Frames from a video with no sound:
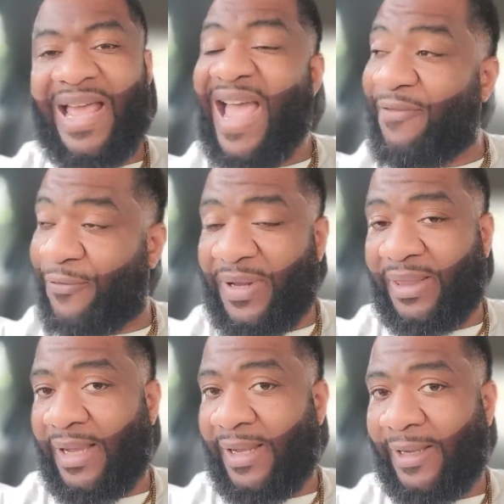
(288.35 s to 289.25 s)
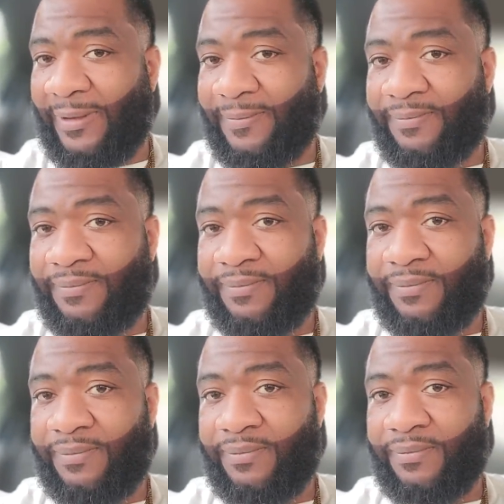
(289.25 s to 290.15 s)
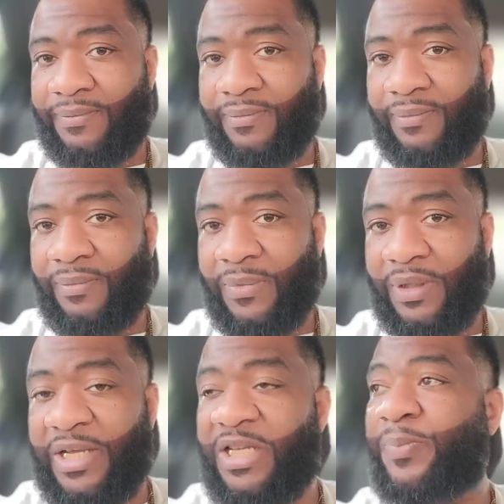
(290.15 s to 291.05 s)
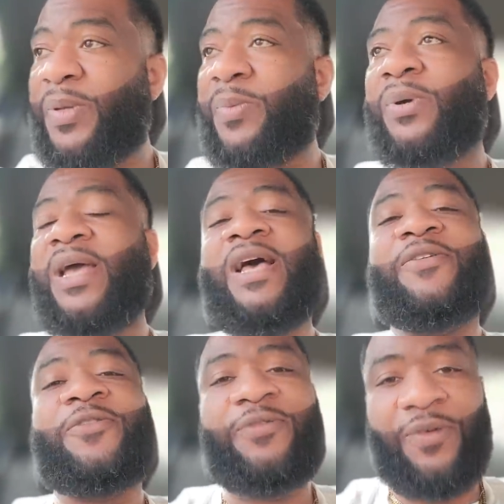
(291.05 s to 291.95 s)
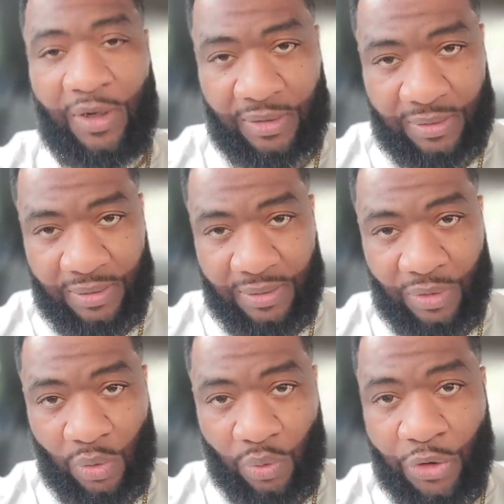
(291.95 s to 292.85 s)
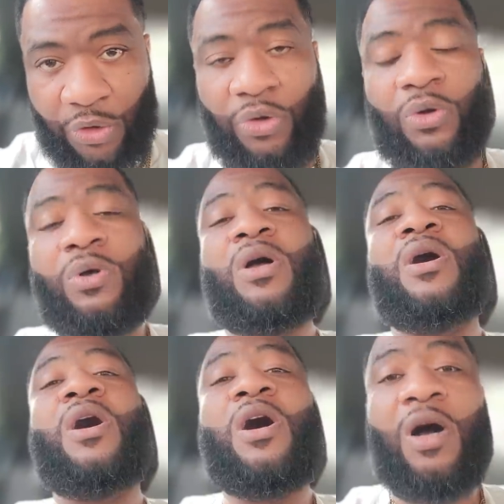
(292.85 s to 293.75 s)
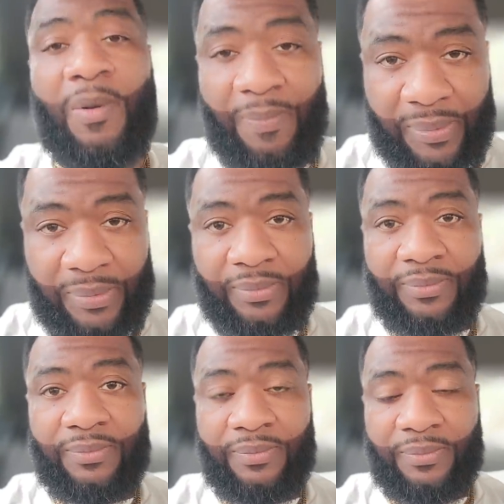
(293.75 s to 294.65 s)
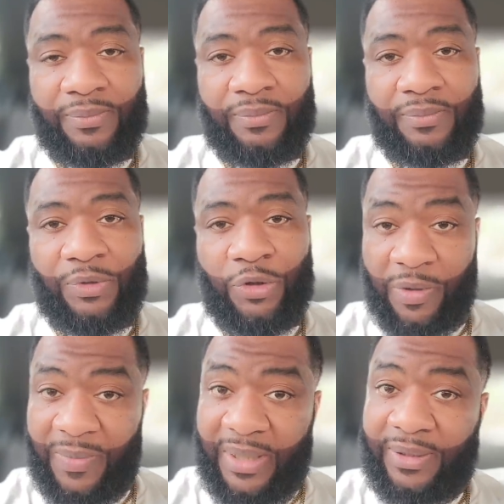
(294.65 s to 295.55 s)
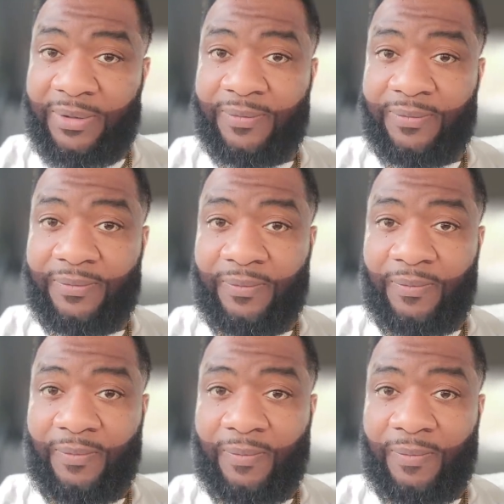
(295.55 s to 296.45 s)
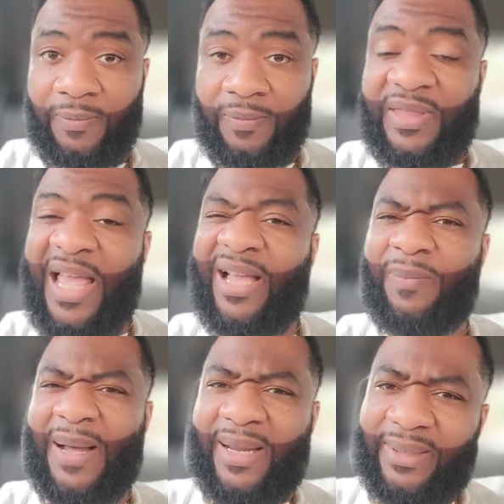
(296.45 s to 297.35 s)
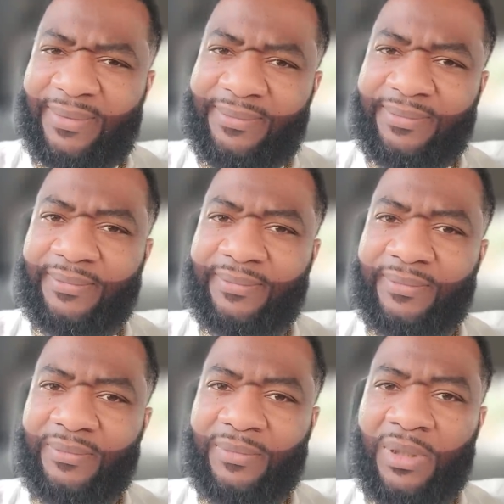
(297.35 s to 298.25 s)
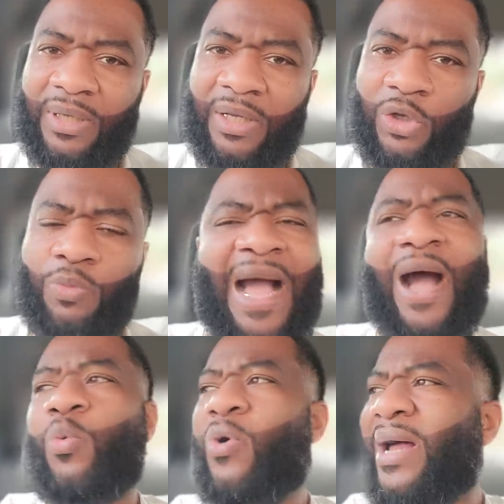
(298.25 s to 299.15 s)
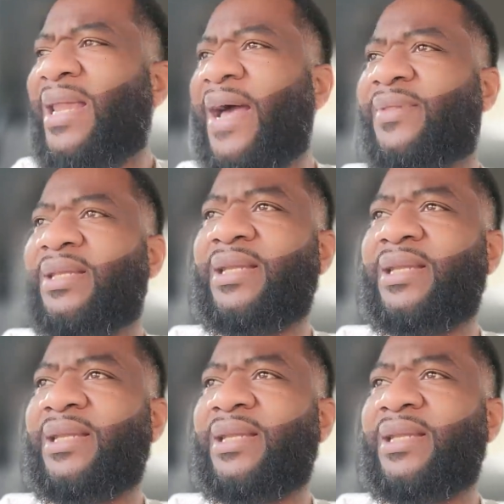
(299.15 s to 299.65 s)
Everything. These people have fucked the world up. You hear me? Think about it. You got one life to